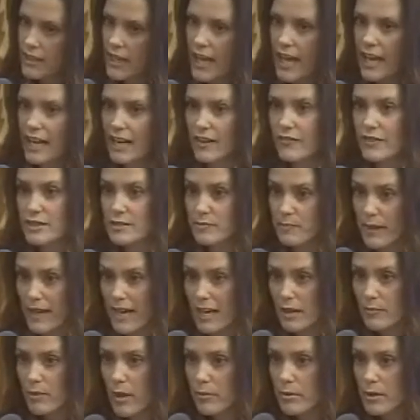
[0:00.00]
And if it's
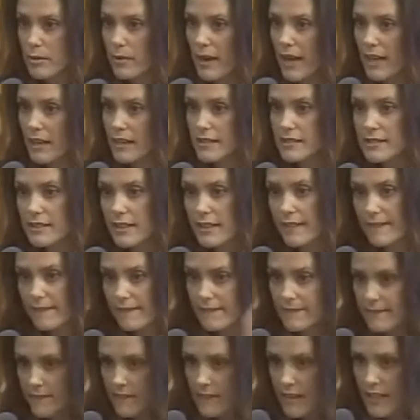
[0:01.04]
bad public policy,
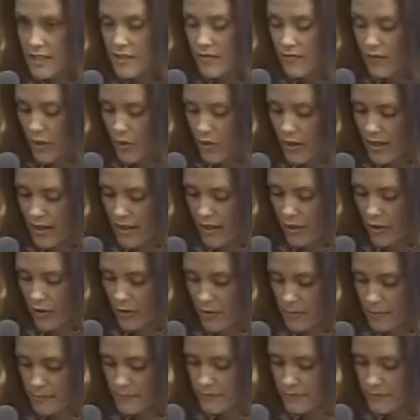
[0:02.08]
let's vote it out.